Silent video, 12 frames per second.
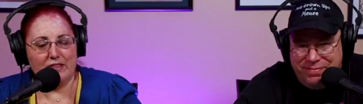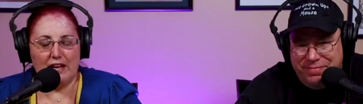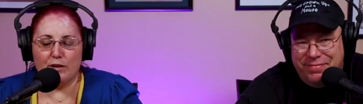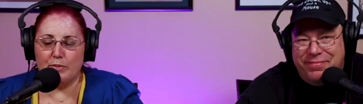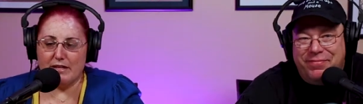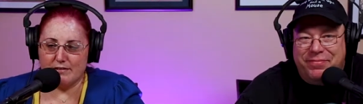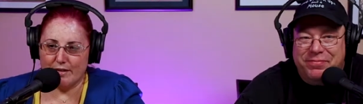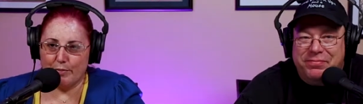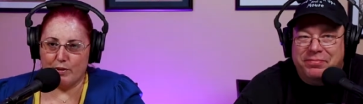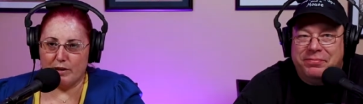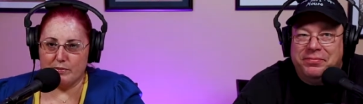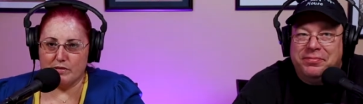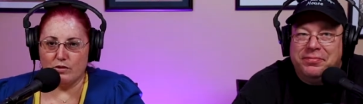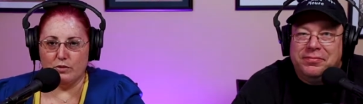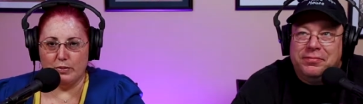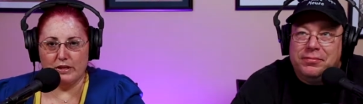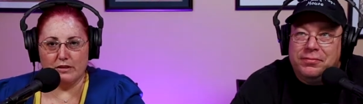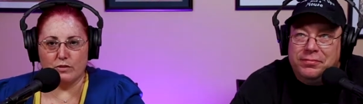Speaker 1: That'll be a separate
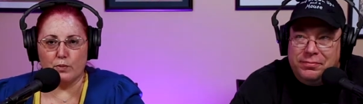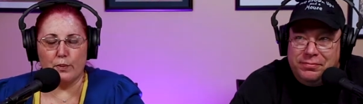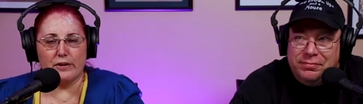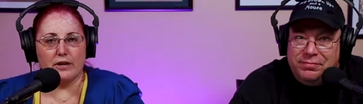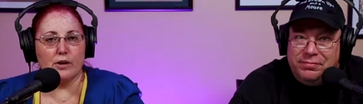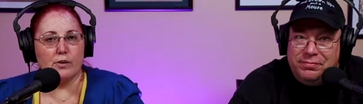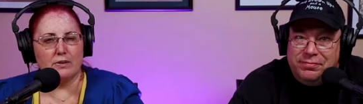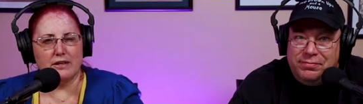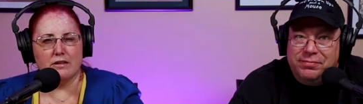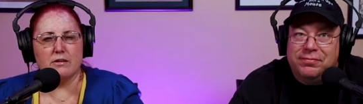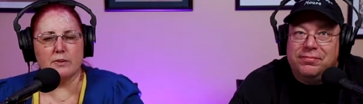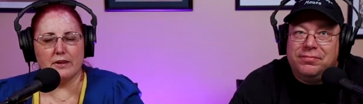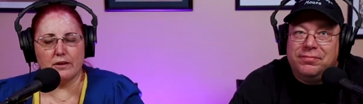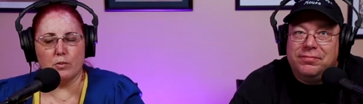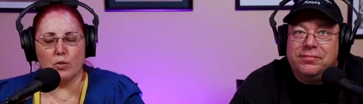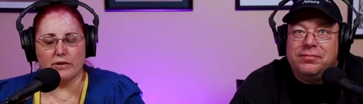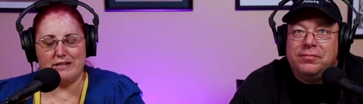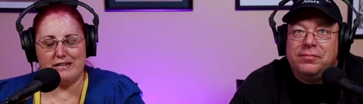episode because we want to go into a little more